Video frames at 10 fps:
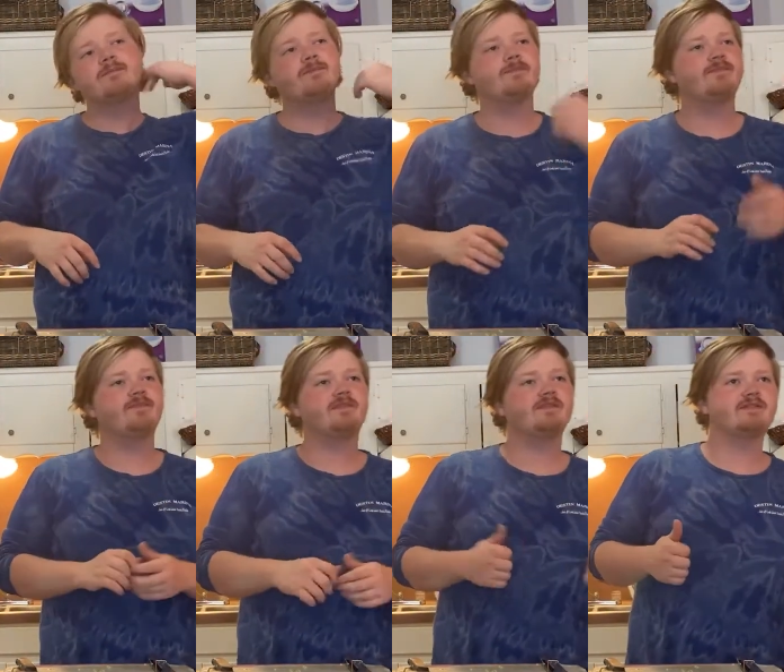
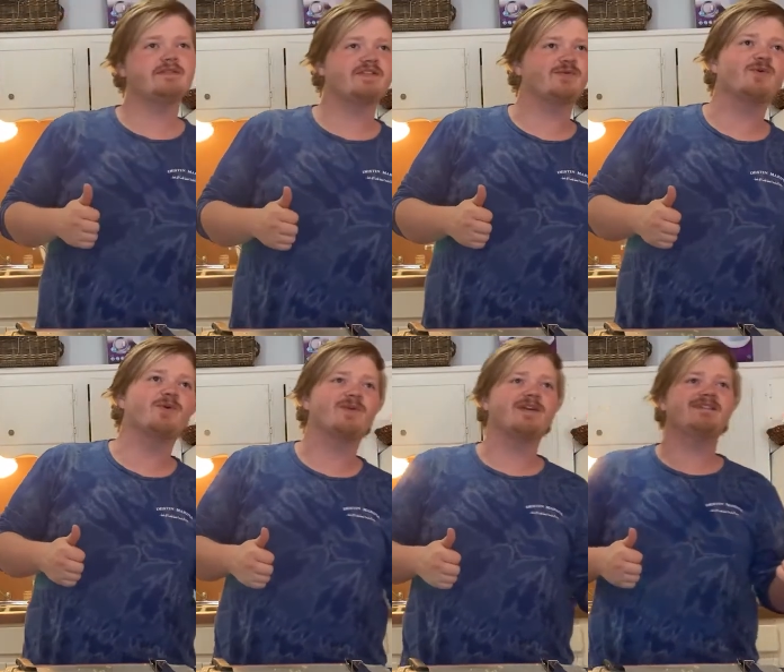for
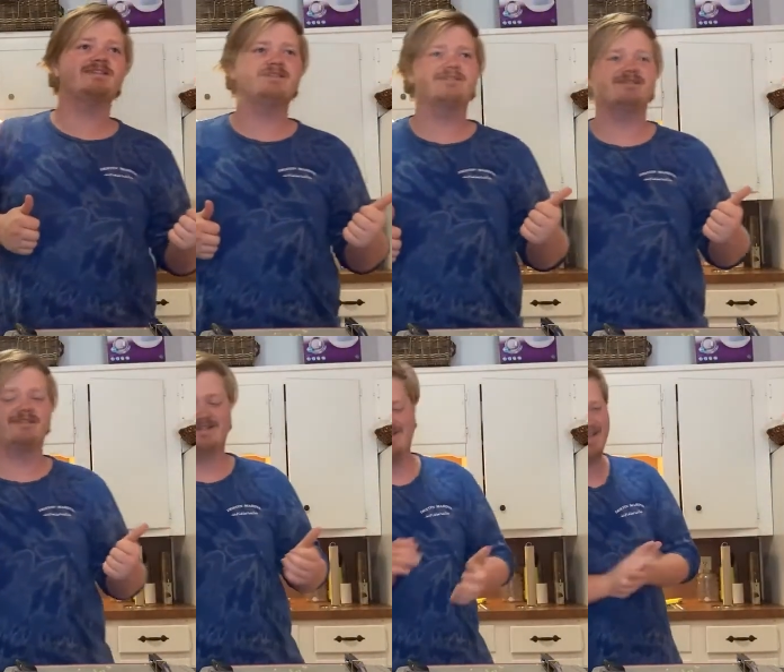2 things
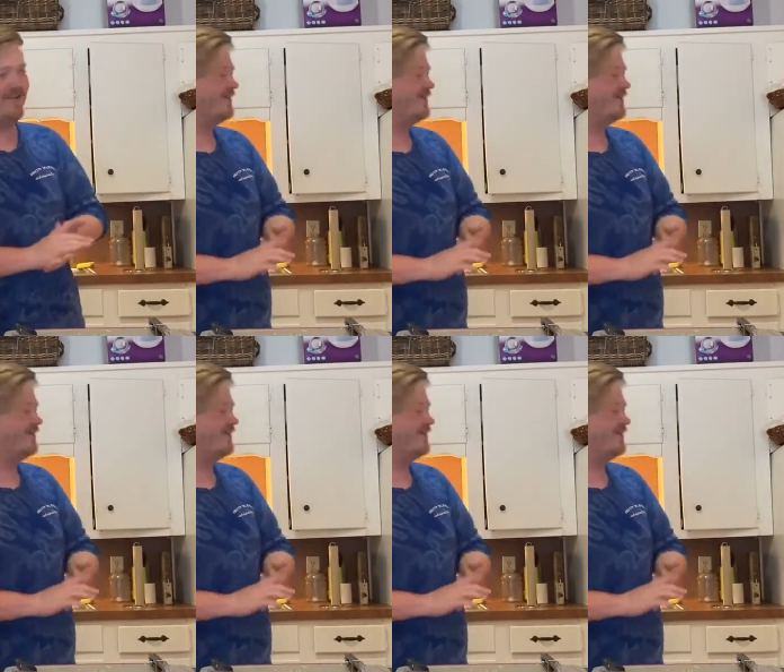of vegetable or